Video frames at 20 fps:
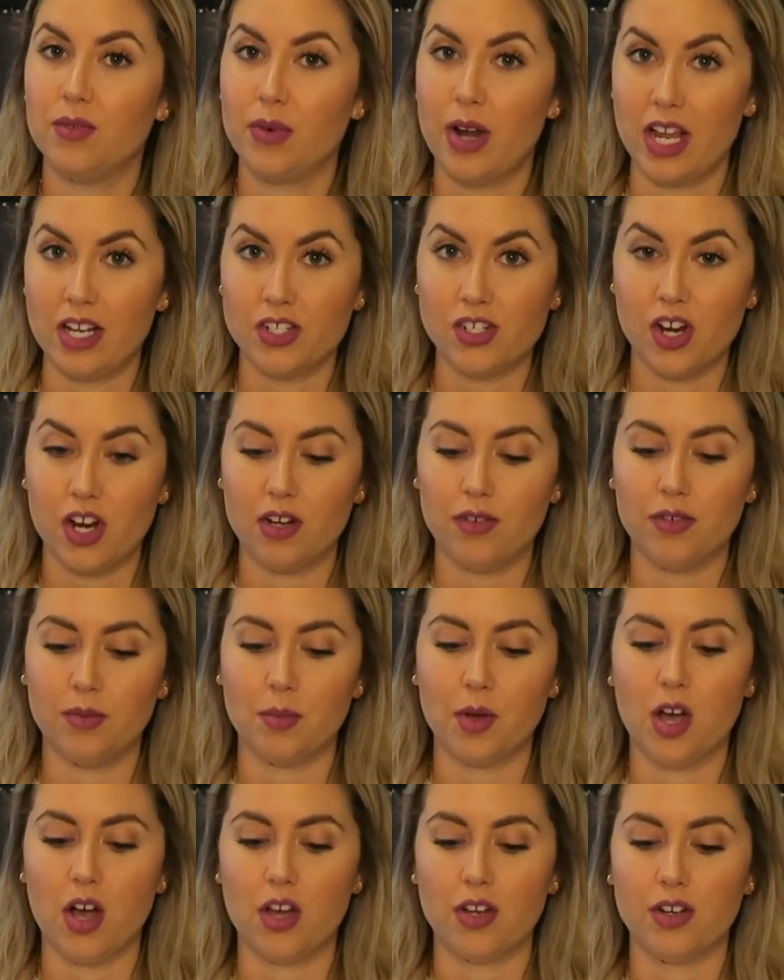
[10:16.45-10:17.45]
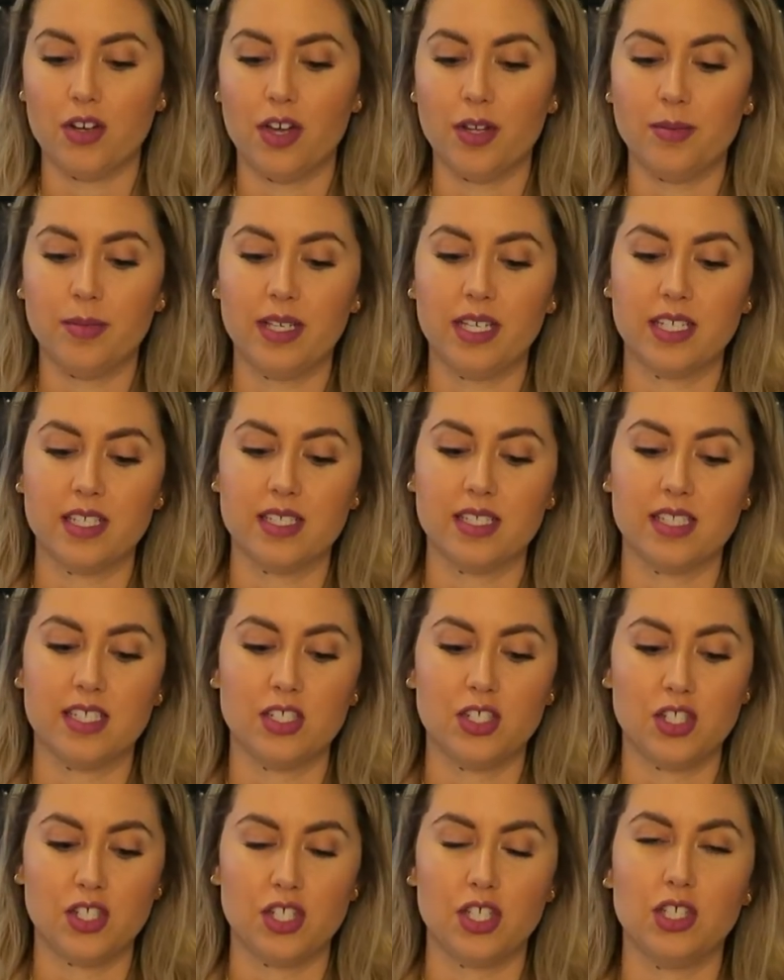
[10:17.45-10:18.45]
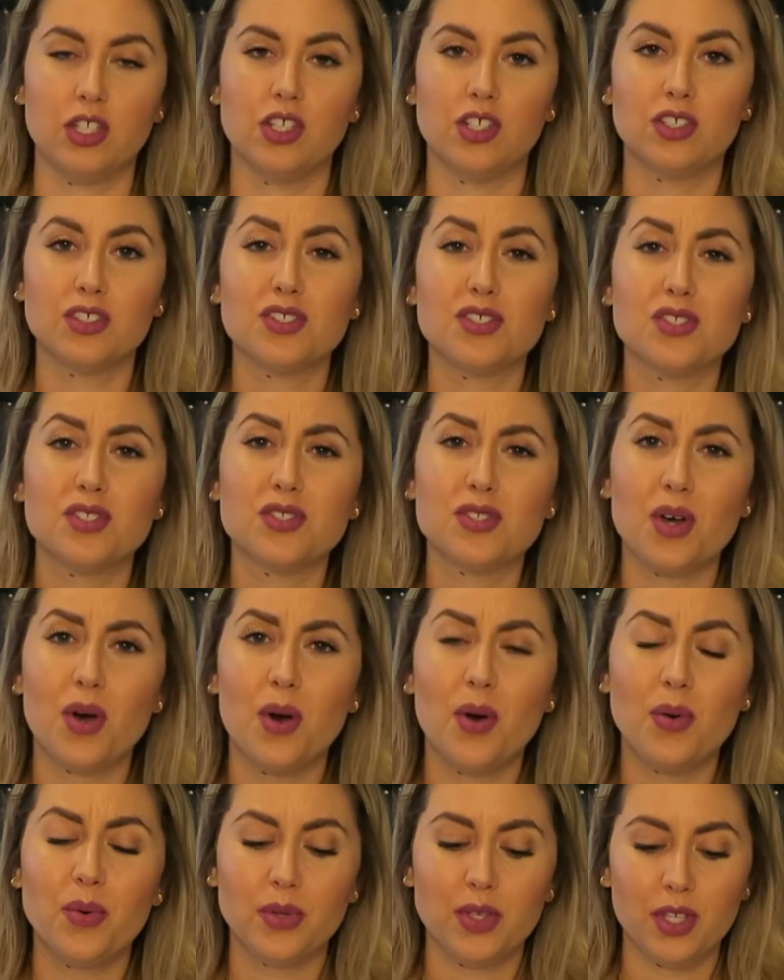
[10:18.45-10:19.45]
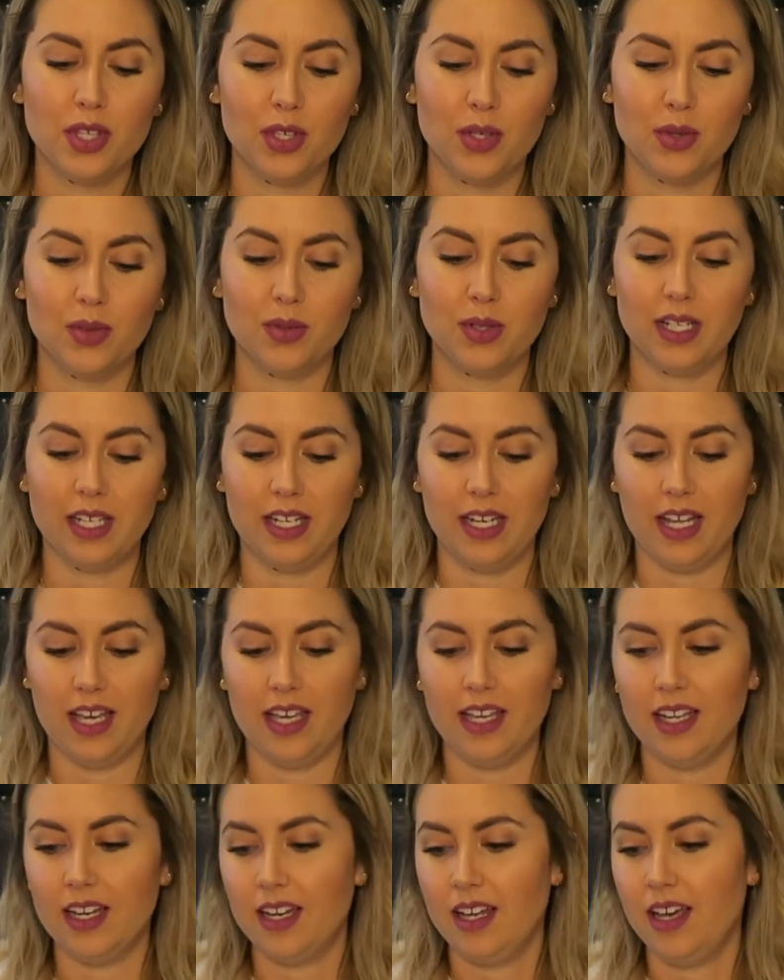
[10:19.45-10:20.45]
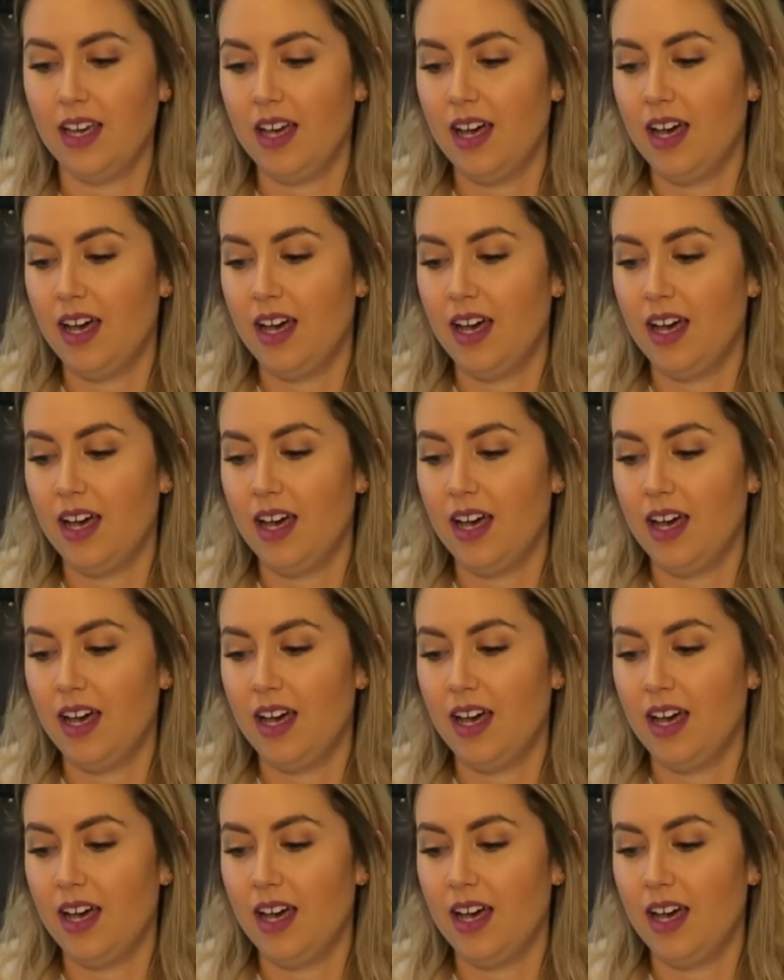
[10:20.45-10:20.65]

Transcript: rash guard from Cotton On because she looked so cute in it.